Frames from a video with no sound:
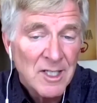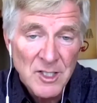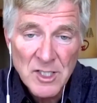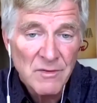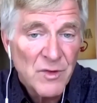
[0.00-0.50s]

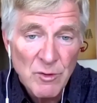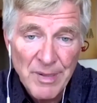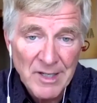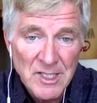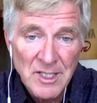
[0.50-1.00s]
just a few
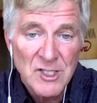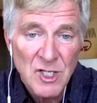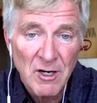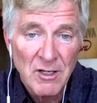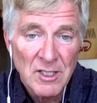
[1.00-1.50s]
bucks in a
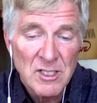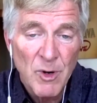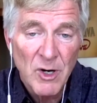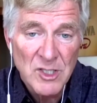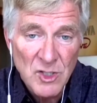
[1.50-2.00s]

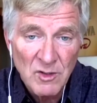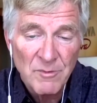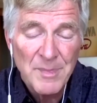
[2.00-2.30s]
smart stove,